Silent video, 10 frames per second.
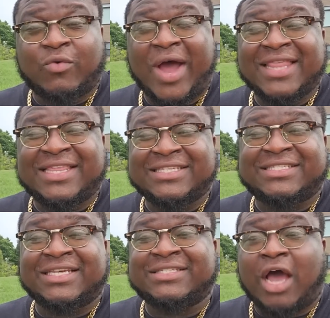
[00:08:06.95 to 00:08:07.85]
reason why
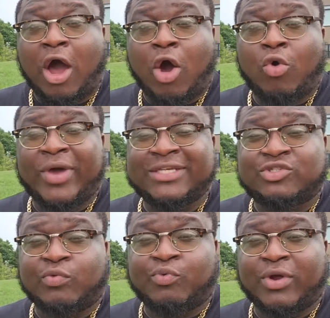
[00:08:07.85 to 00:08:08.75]
this is always
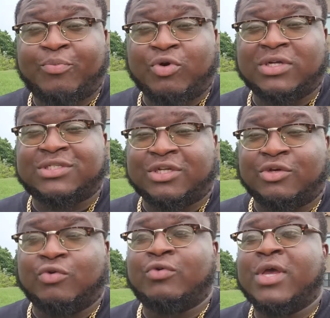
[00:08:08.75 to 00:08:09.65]
super important to
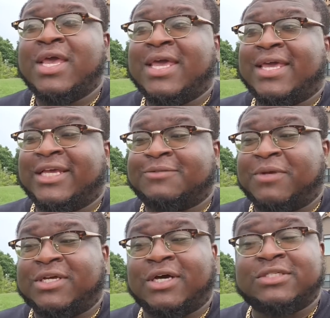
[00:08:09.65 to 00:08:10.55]
do is
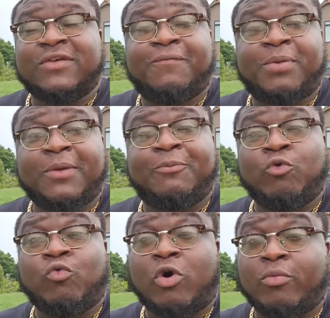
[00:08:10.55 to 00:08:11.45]
because if
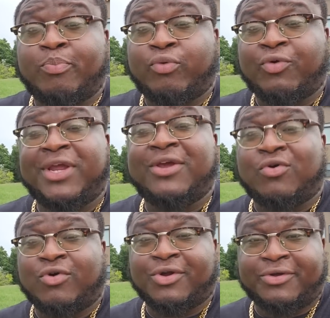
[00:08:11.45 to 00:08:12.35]
people won't
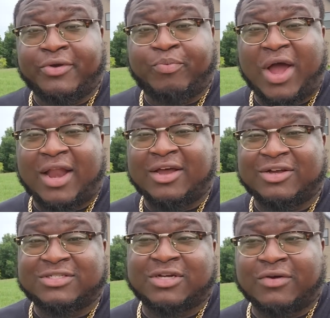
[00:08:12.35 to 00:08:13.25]
pre-order your
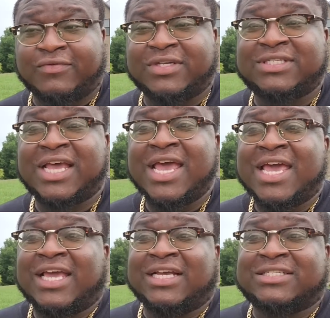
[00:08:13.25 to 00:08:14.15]
product or service,
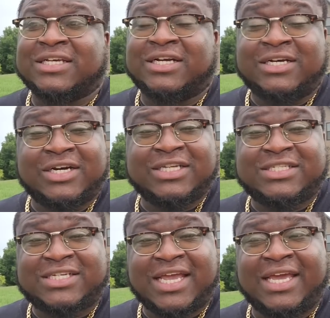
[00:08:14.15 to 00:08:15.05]
it's a
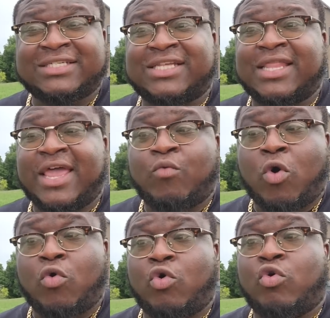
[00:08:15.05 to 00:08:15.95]
good chance that they
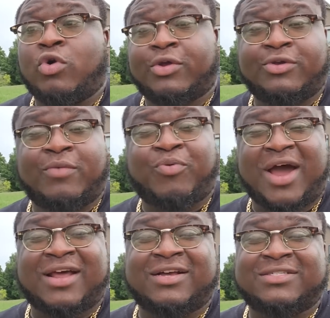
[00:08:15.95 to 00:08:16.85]
won't order your
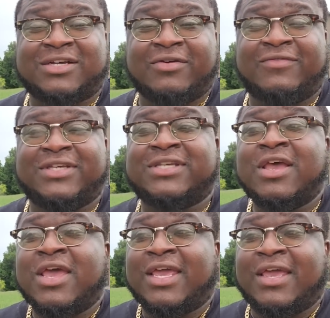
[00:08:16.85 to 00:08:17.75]
product or service
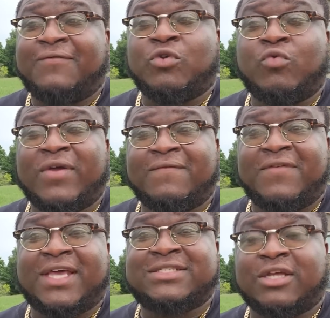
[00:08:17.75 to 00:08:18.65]
if you
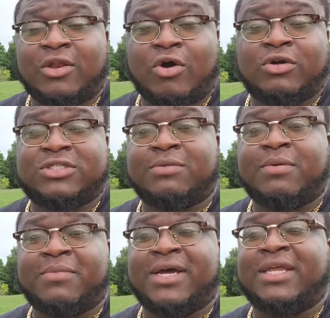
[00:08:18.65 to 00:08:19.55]
invest a large
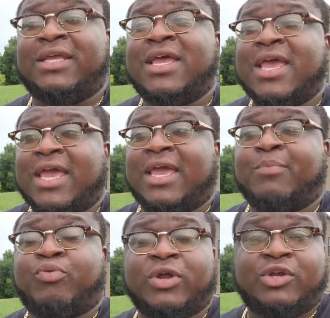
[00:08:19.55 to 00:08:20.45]
sum of money
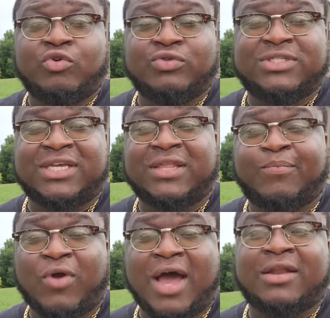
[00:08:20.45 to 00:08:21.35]
in producing the
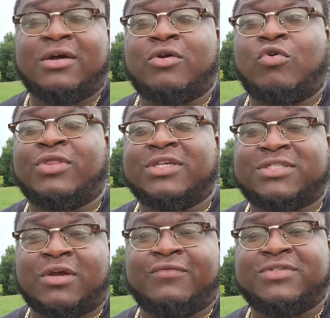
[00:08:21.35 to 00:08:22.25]
product or the
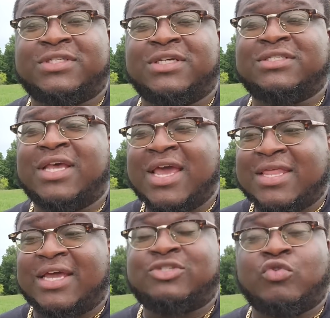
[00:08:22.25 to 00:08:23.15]
services
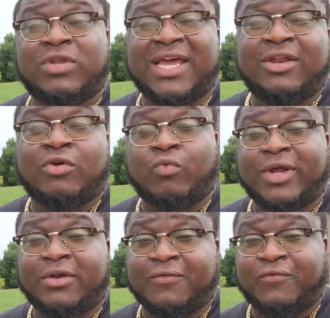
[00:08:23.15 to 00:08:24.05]
that you'll later
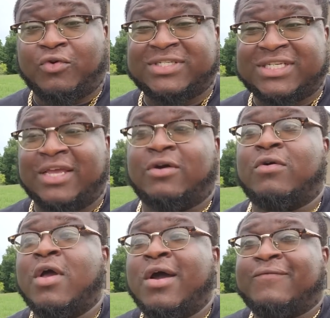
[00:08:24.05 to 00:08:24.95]
render for
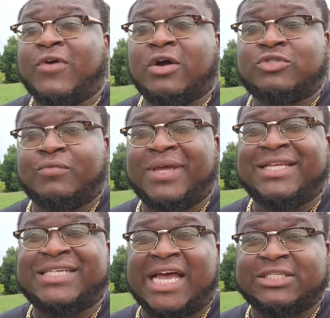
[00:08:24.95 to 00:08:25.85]
sale. Far too
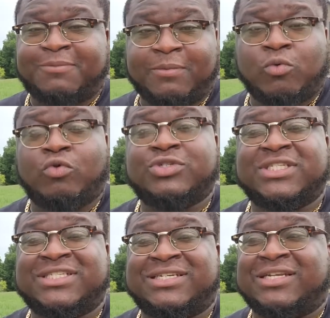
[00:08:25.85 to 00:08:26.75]
many times people will
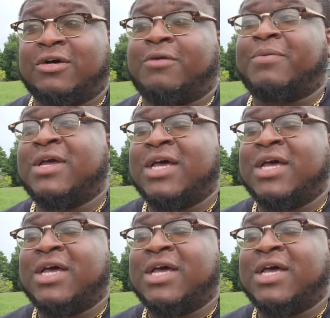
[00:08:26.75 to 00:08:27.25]
just dump